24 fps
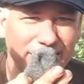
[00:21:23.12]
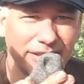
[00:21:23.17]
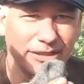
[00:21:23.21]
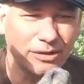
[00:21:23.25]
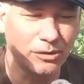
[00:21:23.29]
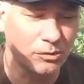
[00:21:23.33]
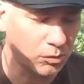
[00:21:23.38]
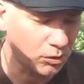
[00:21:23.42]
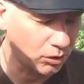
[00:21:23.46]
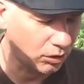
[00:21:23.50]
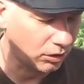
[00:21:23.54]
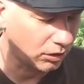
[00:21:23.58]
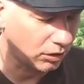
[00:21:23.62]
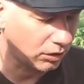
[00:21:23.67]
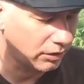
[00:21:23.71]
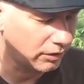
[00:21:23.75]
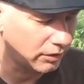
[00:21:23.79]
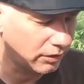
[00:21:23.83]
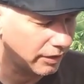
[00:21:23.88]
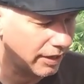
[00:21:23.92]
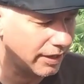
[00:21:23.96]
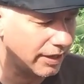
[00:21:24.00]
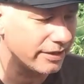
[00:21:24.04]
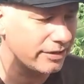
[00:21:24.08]
steel wool,
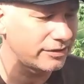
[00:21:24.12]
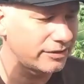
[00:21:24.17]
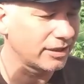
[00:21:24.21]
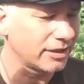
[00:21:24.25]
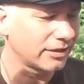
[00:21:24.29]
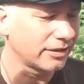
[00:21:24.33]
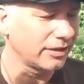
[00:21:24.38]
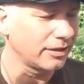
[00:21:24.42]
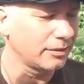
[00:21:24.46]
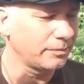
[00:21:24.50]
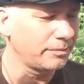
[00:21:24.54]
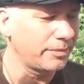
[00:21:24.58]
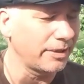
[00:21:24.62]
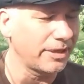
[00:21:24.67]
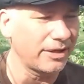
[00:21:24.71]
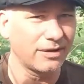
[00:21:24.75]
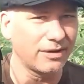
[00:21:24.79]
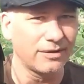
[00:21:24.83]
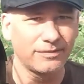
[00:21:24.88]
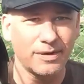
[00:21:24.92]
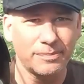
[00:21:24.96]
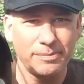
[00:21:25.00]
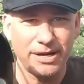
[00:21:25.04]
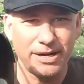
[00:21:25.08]
and I use a little bit
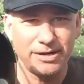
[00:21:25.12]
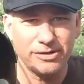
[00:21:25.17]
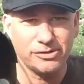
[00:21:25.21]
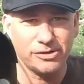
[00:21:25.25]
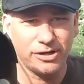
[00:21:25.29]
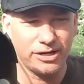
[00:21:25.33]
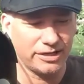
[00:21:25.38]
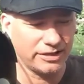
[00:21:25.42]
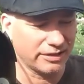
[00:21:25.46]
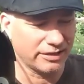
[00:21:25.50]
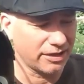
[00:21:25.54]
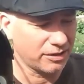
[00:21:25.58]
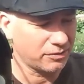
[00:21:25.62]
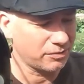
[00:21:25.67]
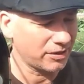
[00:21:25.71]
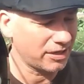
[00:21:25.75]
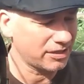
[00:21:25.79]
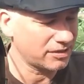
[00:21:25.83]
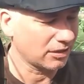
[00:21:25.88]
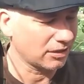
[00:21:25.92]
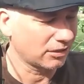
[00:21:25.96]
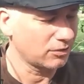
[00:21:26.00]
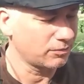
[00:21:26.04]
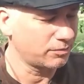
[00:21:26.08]
of penetrating
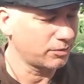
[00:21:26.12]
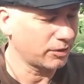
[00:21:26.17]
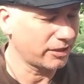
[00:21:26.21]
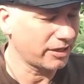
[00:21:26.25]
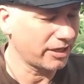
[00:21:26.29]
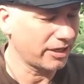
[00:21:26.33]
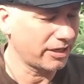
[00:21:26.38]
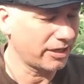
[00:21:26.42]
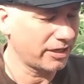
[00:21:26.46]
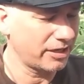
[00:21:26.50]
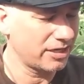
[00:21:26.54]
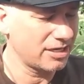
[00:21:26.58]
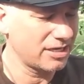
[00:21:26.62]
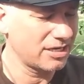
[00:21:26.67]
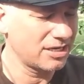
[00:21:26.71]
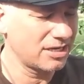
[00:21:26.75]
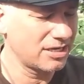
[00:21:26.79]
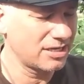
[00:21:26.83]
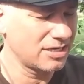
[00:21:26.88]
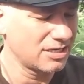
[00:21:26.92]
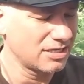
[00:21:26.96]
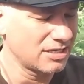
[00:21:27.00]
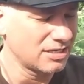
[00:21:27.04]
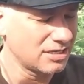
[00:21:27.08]
liquid as a lubricant.
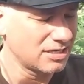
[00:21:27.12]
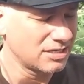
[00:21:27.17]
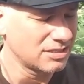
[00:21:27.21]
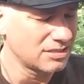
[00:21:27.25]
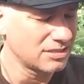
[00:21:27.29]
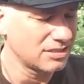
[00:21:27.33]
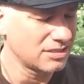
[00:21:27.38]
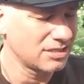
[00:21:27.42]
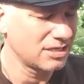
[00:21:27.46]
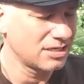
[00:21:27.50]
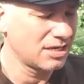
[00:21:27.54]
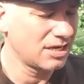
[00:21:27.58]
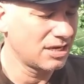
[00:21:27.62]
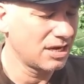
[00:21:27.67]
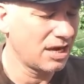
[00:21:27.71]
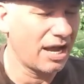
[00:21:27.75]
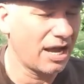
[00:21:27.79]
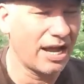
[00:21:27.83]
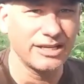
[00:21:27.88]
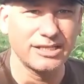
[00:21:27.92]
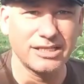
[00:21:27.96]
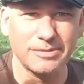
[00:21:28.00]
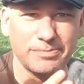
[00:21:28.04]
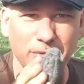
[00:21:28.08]

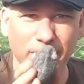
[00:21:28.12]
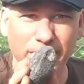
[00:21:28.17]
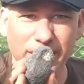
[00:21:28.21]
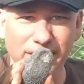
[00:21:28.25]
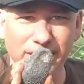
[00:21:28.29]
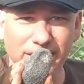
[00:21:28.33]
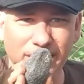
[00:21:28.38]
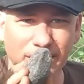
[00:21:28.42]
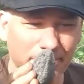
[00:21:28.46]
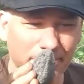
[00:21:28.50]
I spray a